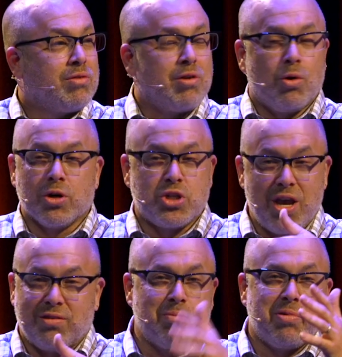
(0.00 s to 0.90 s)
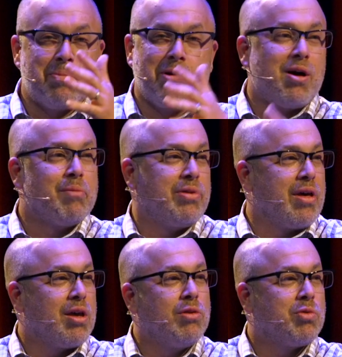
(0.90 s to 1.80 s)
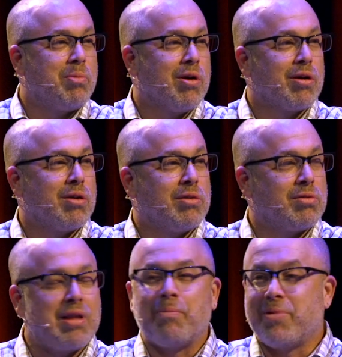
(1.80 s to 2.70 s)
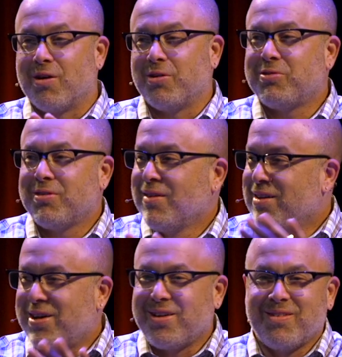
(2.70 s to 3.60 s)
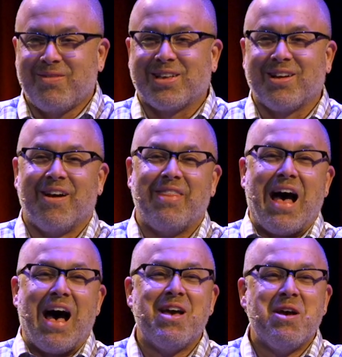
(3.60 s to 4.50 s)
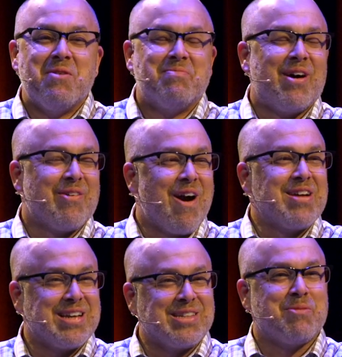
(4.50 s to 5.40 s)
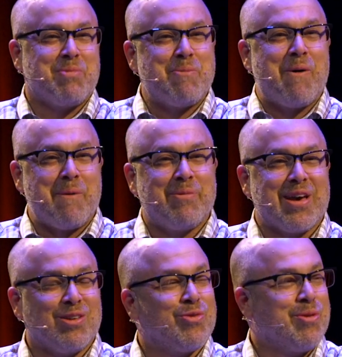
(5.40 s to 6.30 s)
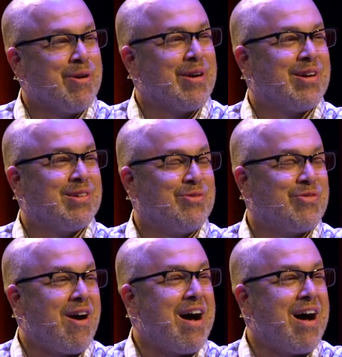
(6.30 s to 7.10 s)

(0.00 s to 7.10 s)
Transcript: environment. So we're chasing people on planes with burgers, not beers. I didn't be clear on that. But we are chasing people on planes with burgers and